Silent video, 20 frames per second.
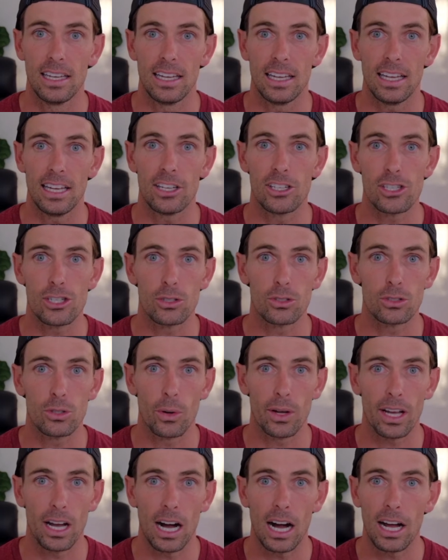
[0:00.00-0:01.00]
issues
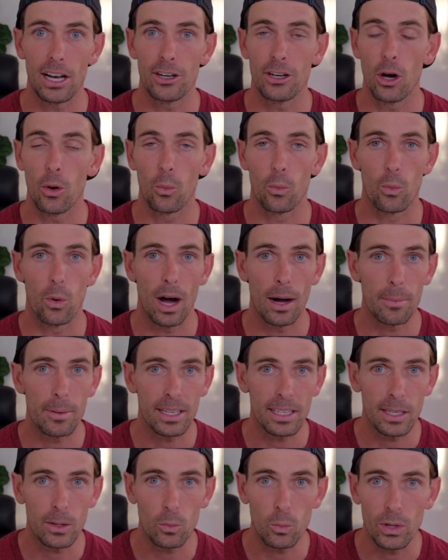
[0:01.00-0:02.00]
going on, no
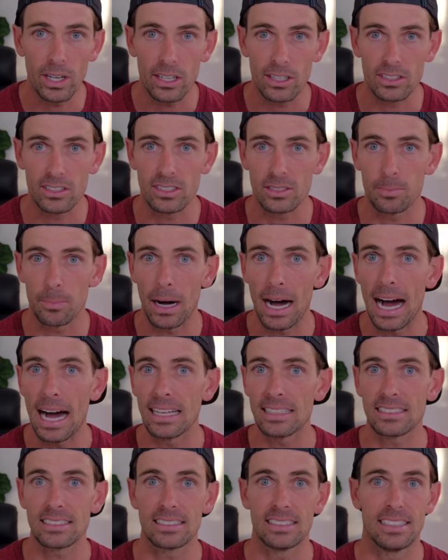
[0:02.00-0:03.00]
rubbing in weird
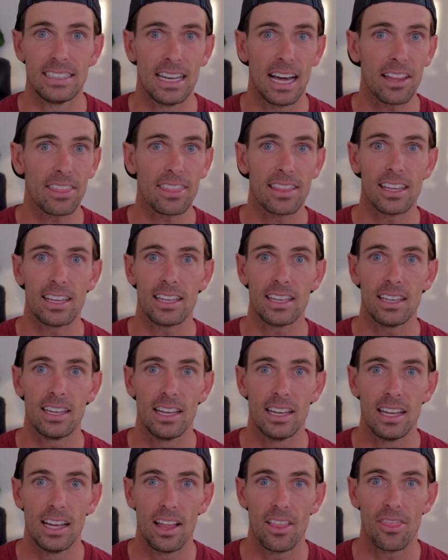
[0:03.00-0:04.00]
spots, and nothing
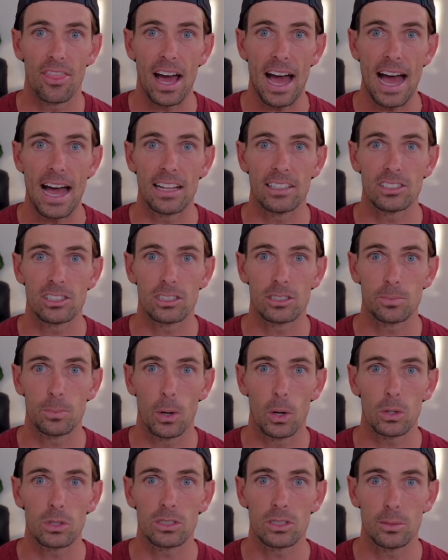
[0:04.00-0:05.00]
that
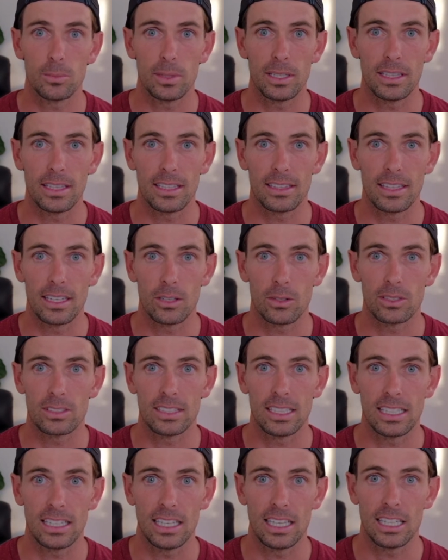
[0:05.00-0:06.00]
spoke to me that there was
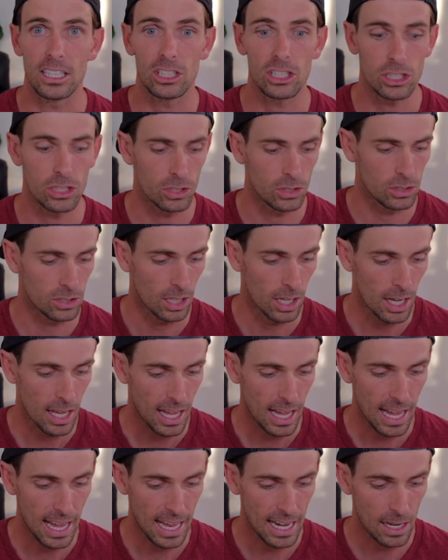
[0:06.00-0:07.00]
any issues.
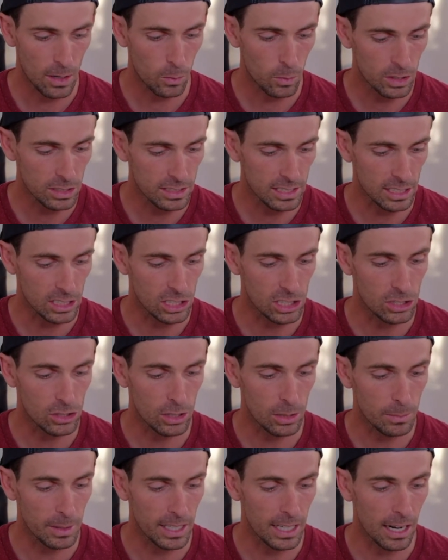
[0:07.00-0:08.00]
And it was
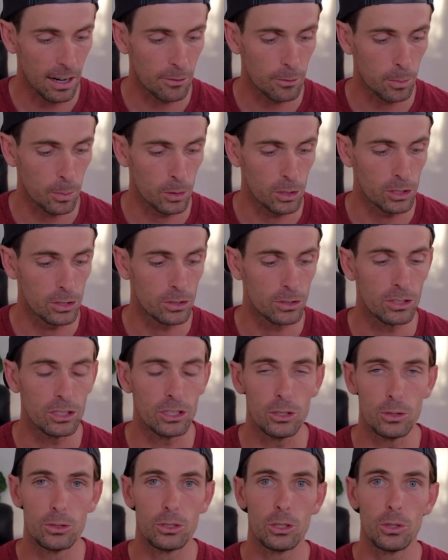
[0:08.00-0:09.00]
extremely comfortable.
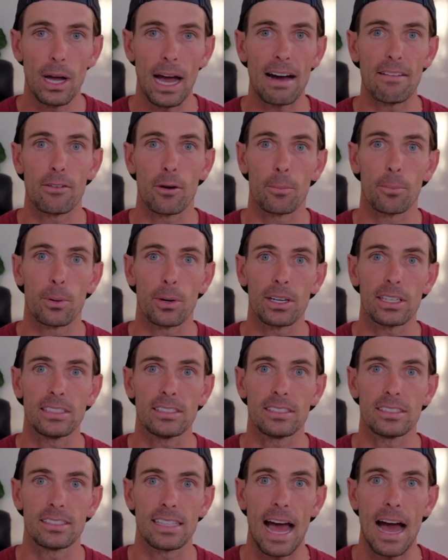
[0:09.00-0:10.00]
You do have a pretty
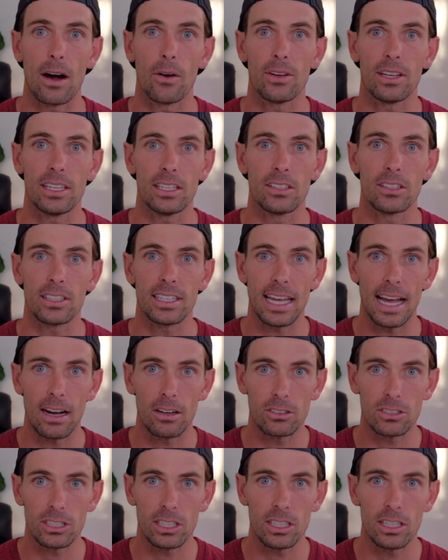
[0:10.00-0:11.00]
stout heel
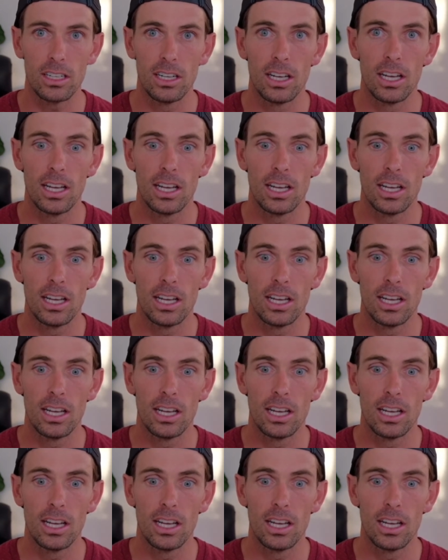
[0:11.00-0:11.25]
counter